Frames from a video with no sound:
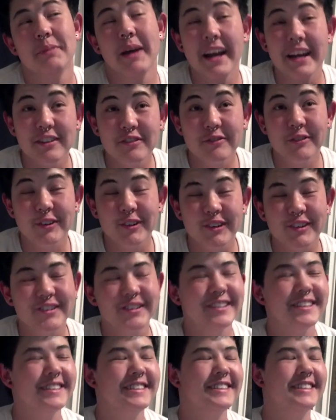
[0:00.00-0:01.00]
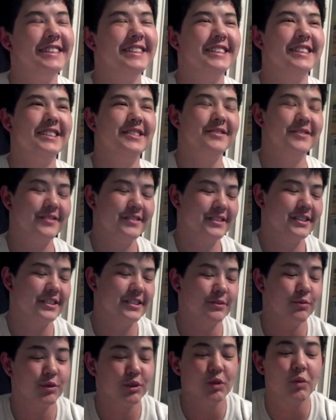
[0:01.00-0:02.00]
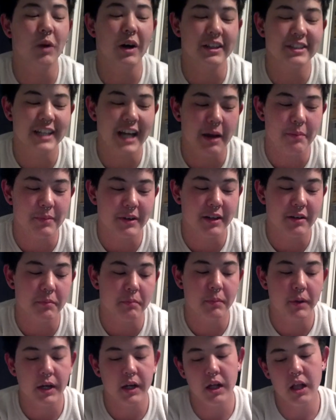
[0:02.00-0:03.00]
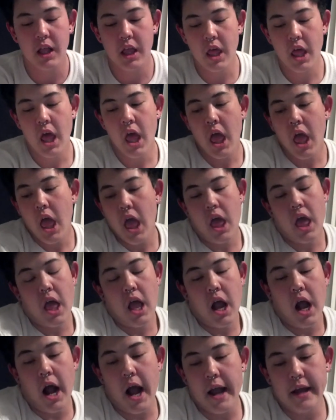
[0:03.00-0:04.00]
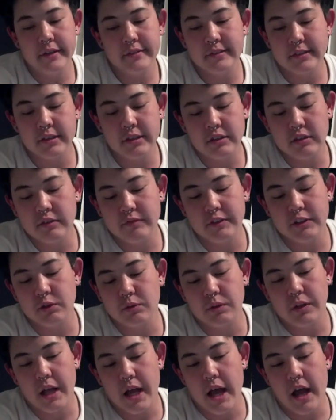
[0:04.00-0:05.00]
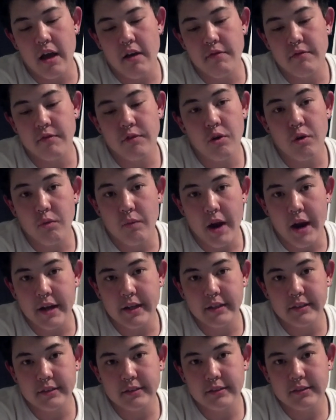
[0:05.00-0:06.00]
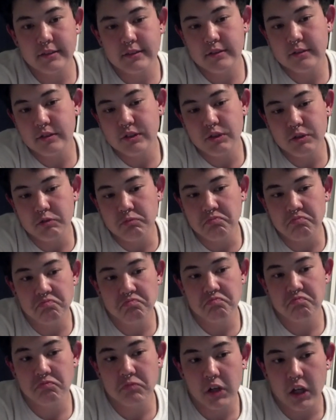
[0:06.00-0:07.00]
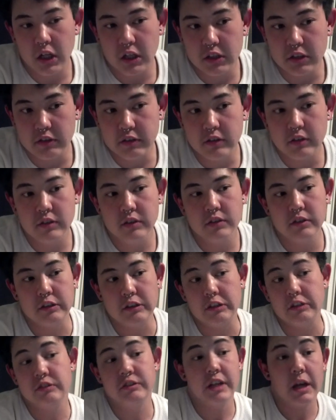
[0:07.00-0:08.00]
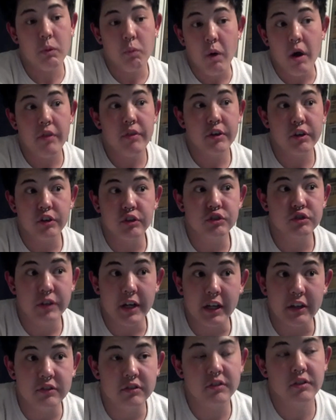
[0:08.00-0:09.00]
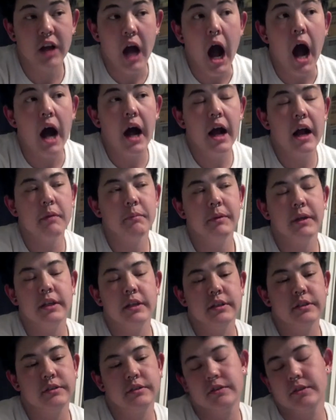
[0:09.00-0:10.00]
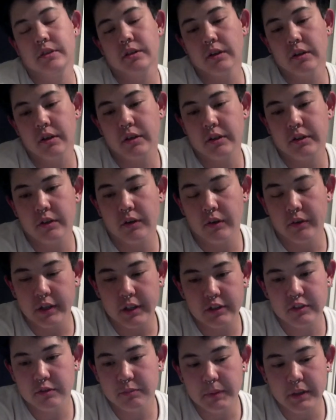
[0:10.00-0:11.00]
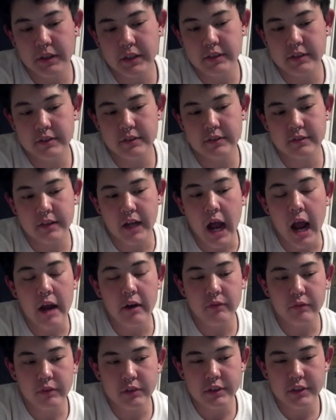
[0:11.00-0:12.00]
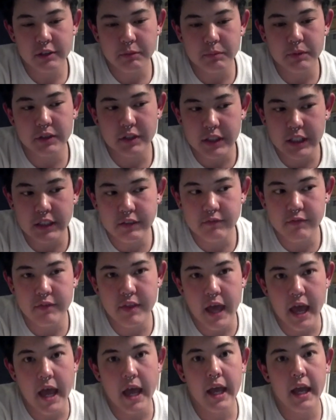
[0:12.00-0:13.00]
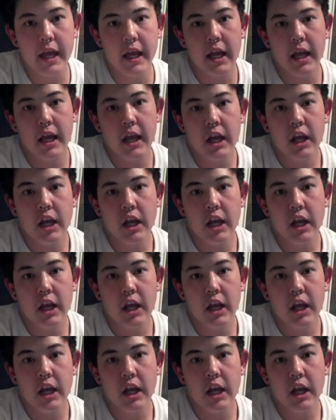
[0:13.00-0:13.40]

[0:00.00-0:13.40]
painful, to watch happen, but I, as an individual, have no right to say whether you're trans or not. I mean, it's your own experiences, and I really believe that